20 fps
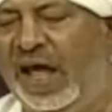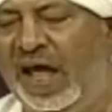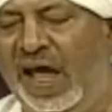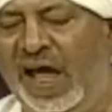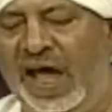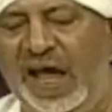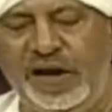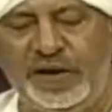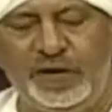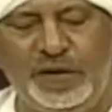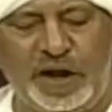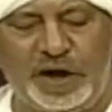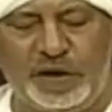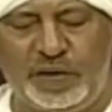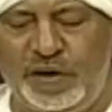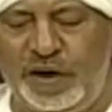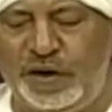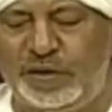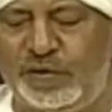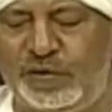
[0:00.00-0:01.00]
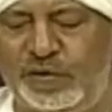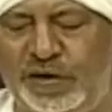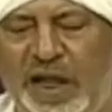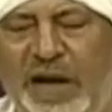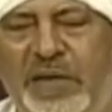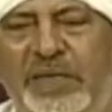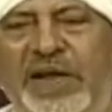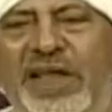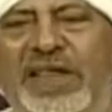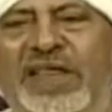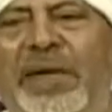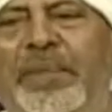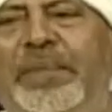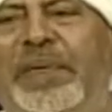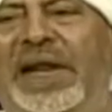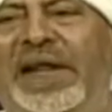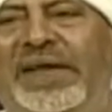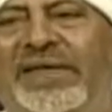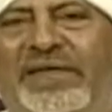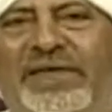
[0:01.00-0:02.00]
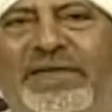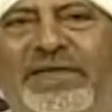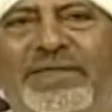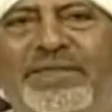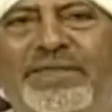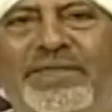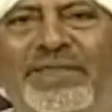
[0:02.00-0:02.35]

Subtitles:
and you are going to tell me the place.